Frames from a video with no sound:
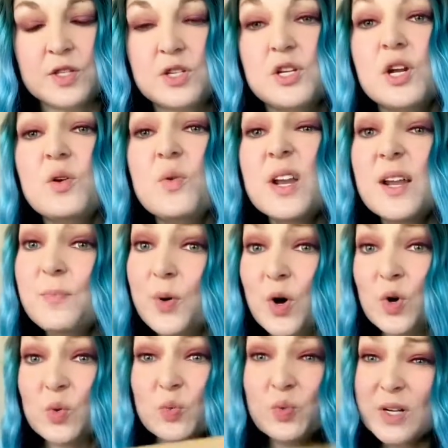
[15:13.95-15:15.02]
So you don't wanna
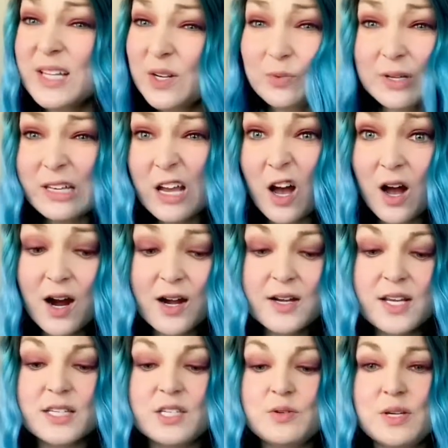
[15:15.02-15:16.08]
pull really, really hard
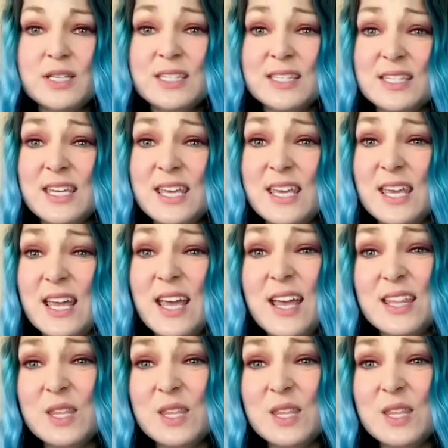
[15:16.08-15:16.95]
because you can see